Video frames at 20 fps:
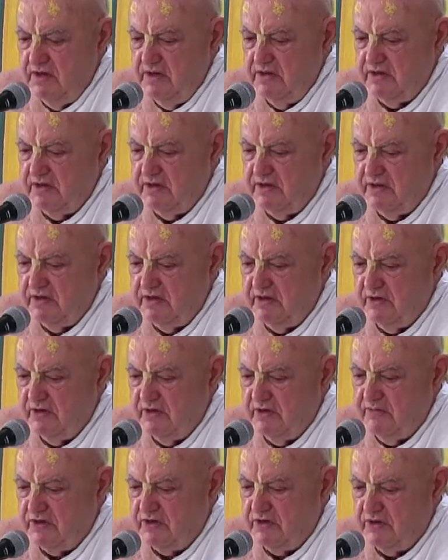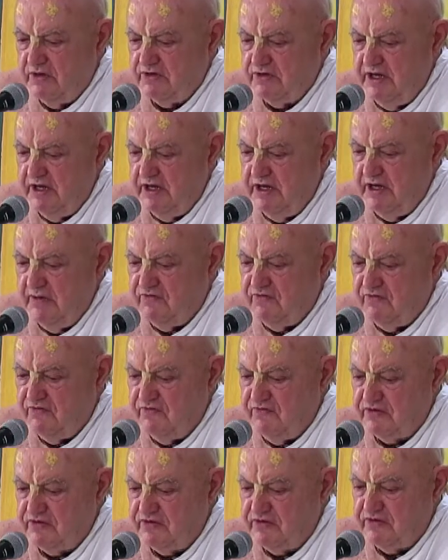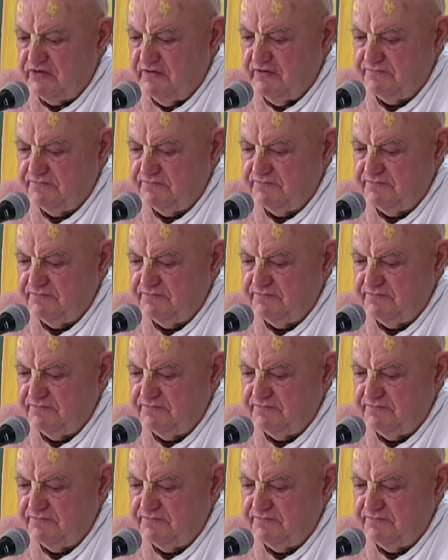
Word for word: is uh, distributed amongst the demons first.